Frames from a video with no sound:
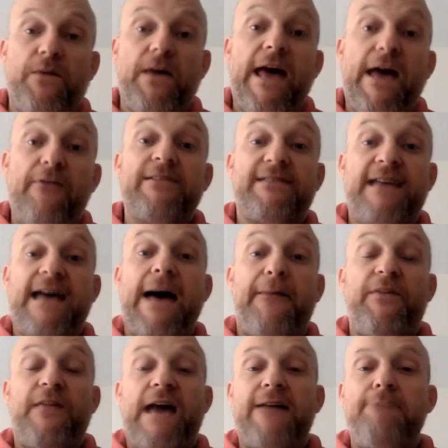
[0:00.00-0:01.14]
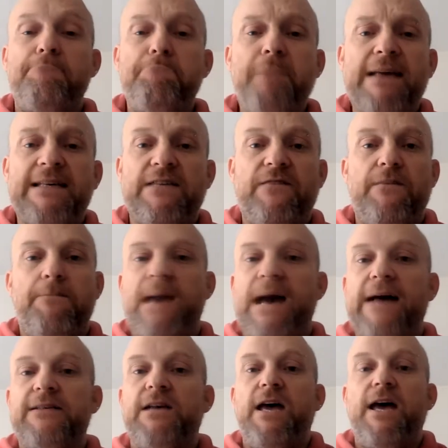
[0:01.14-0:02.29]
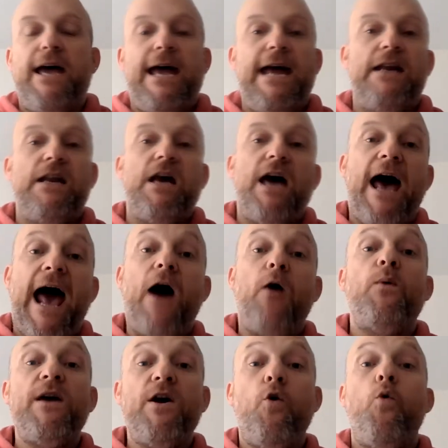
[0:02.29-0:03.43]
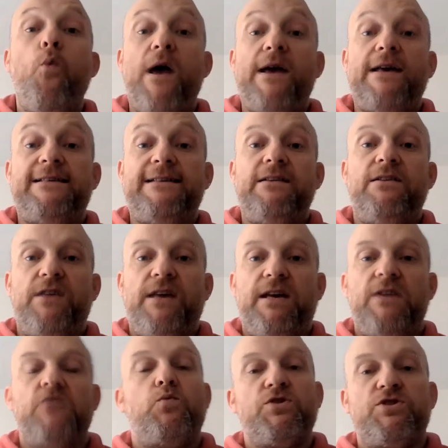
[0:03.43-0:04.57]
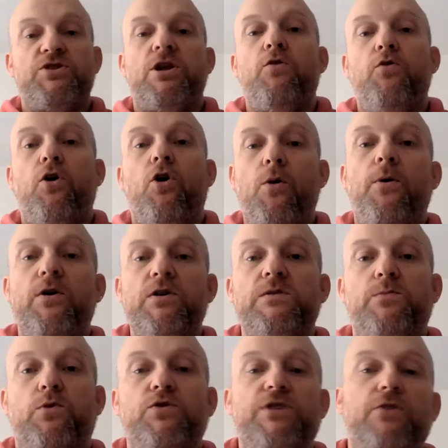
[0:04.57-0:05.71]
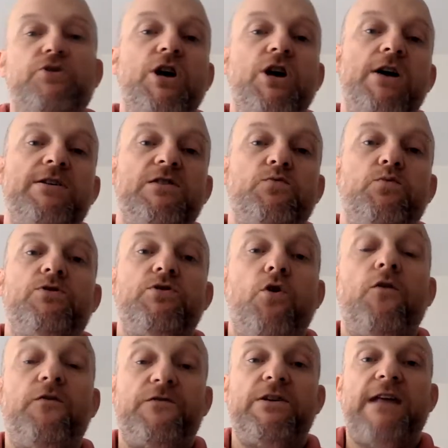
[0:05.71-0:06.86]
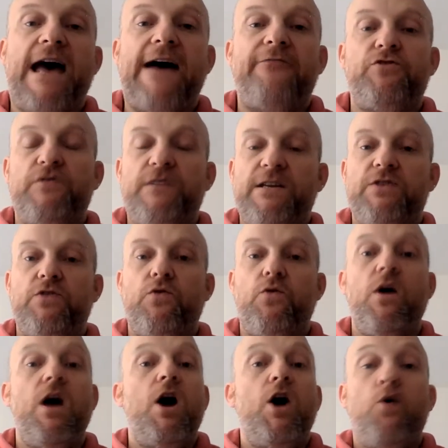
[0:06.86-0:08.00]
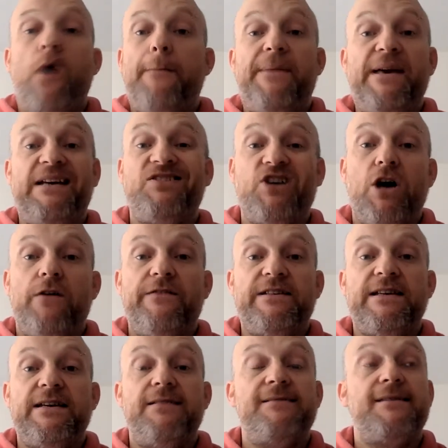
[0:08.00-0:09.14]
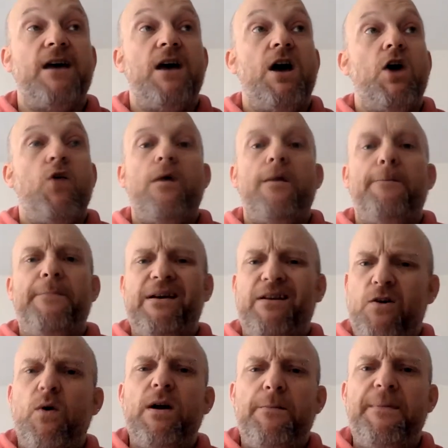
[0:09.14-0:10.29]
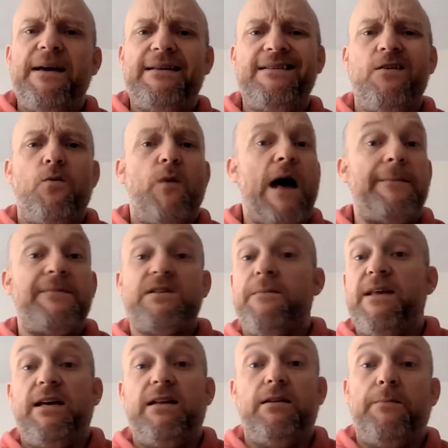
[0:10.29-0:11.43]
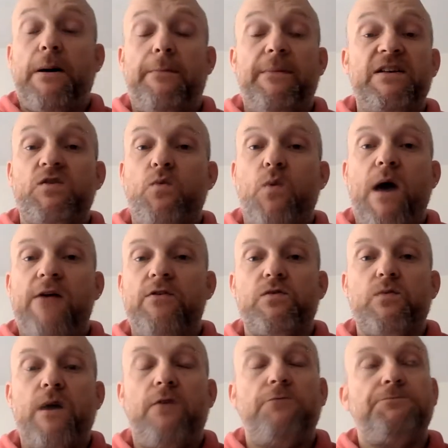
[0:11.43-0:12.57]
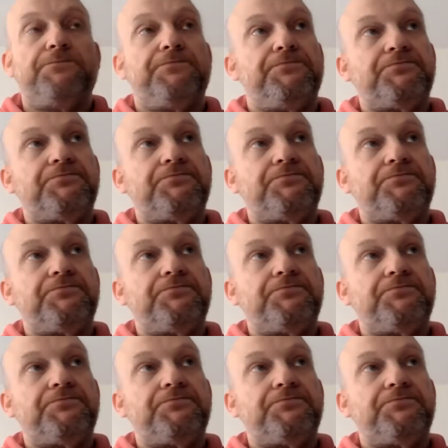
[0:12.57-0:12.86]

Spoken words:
areas to happen that had a massive impact in how we always did things was no longer possible. So churches would often have traditional, quite big services, quite a big deal, perhaps something in the public square as well.